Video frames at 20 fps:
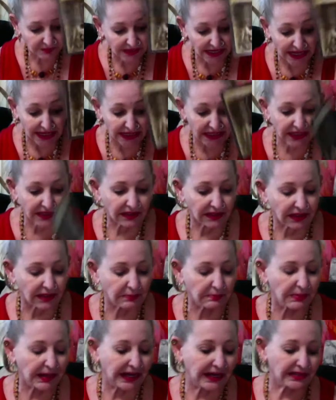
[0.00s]

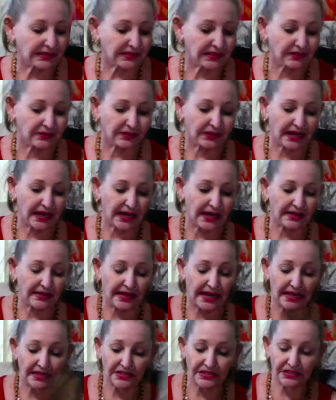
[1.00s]
anything but, okay?
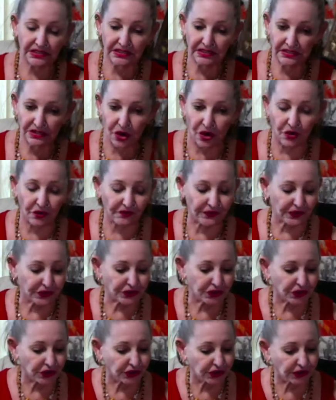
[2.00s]
That's
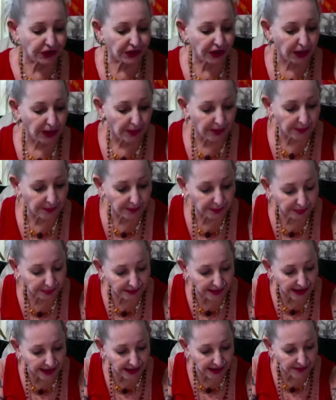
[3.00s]
overturned,
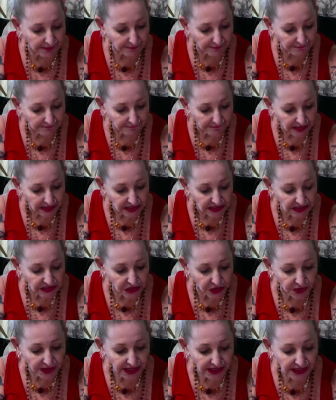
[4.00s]
okay?
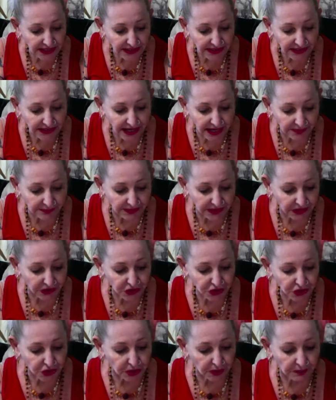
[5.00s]
So he didn't come in
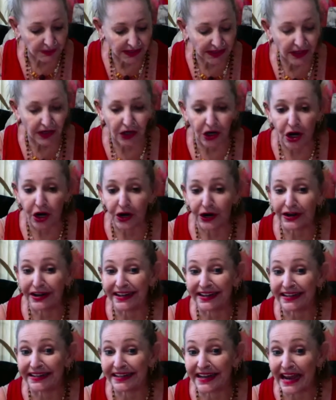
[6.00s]
to be a
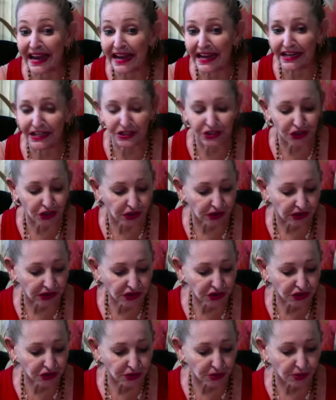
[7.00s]
guardian angel
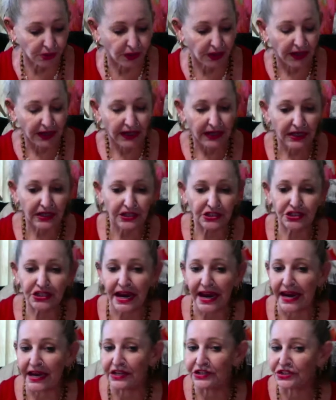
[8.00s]
to
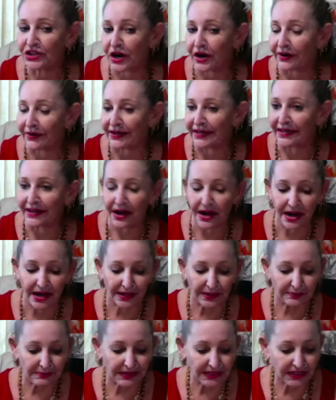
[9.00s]
change our
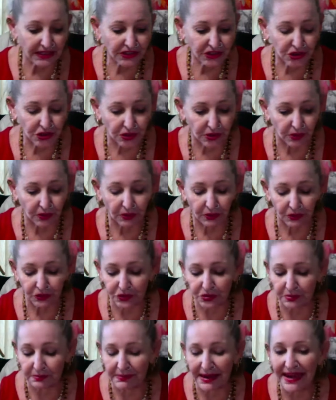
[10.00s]
economy, to,
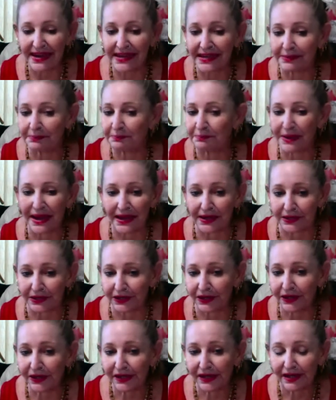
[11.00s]
to make it
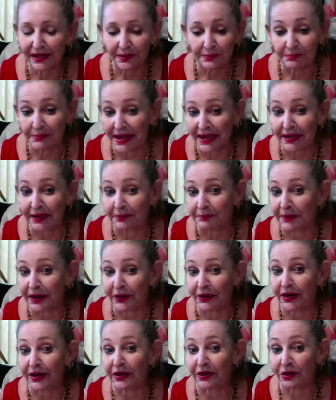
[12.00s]
better, make
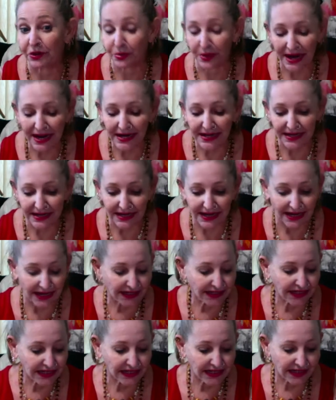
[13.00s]
America great
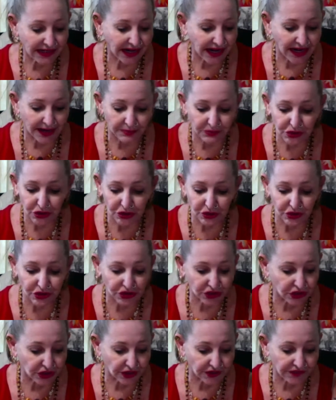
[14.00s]
again. He came to
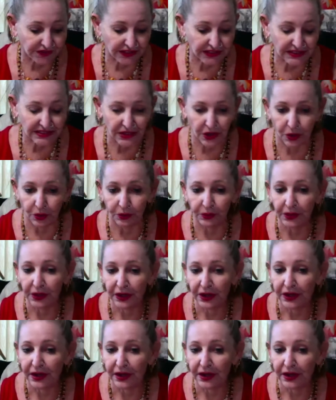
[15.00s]
serve his own